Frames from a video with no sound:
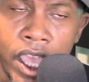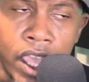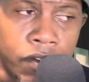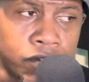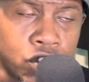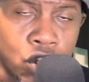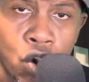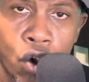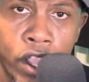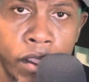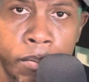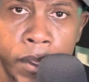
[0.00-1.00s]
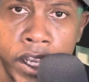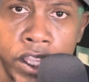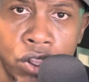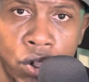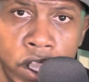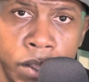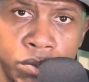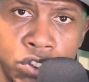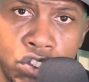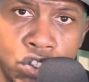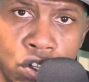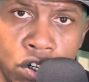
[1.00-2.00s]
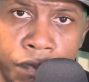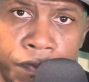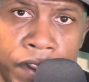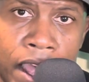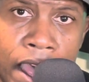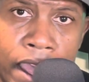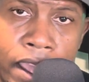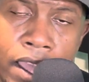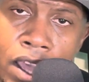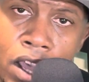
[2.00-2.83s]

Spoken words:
If Jacorian Bennett thought he was just going to fly